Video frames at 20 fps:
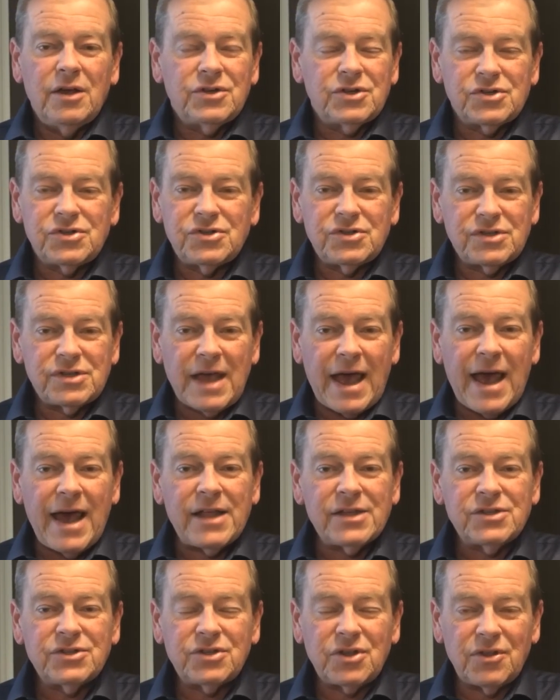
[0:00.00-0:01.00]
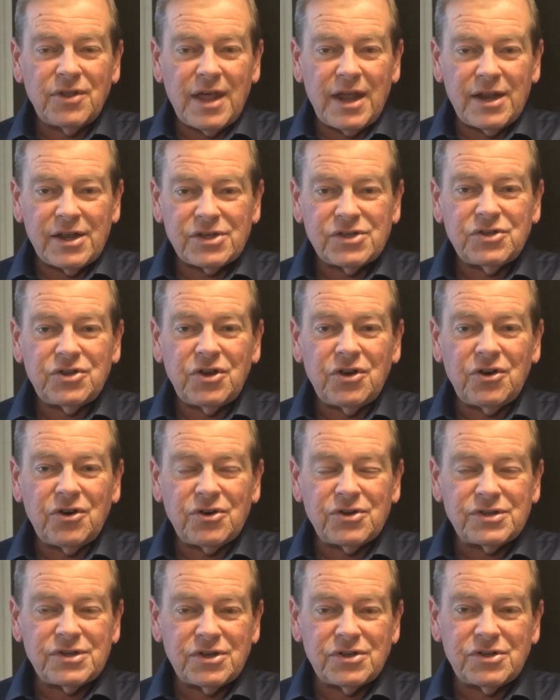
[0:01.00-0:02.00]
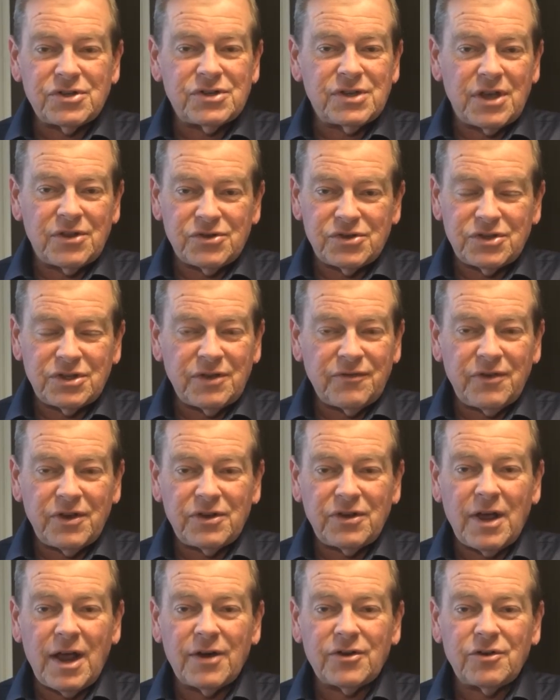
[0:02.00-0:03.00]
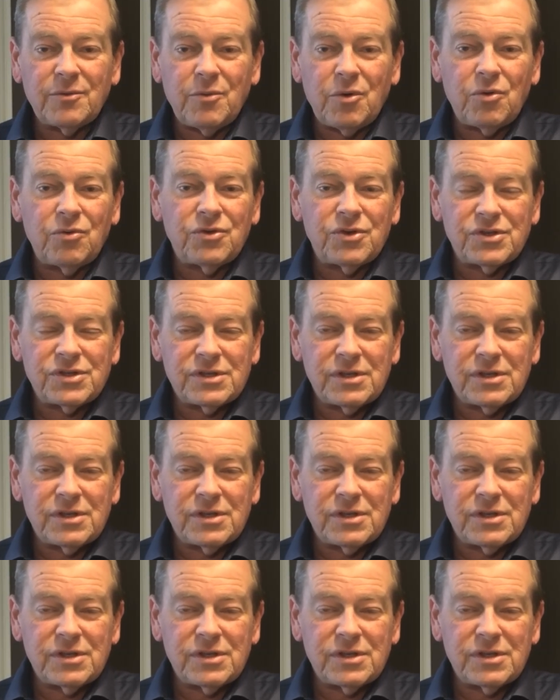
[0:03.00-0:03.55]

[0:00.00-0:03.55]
Just adds to that exterior, such as the other stuff I talked about